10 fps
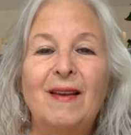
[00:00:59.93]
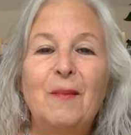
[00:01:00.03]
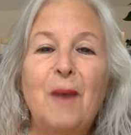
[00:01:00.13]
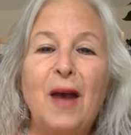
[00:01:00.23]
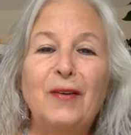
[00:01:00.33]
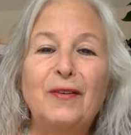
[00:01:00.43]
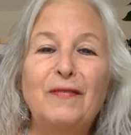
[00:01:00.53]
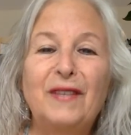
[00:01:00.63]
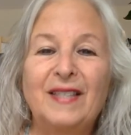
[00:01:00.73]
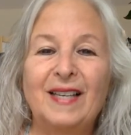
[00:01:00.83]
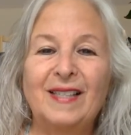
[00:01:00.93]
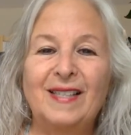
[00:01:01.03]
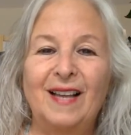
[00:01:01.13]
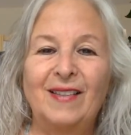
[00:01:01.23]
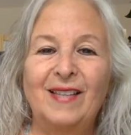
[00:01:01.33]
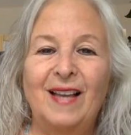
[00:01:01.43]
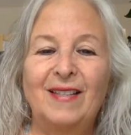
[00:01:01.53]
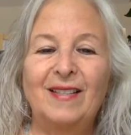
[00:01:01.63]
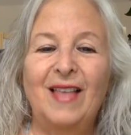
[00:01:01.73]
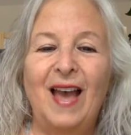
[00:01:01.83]
Modern physics tells
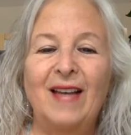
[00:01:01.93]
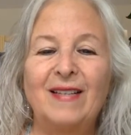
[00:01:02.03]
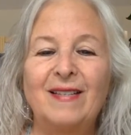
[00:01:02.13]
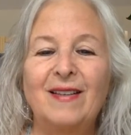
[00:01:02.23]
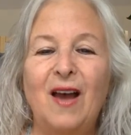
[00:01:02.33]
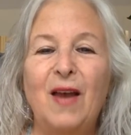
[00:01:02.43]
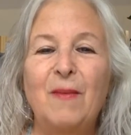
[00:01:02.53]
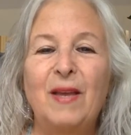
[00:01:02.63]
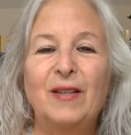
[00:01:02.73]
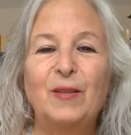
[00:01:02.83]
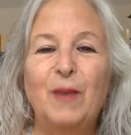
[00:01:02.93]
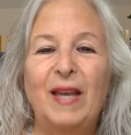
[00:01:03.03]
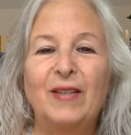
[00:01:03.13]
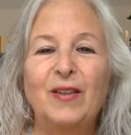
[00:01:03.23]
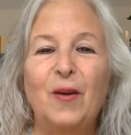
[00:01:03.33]
us that time and space are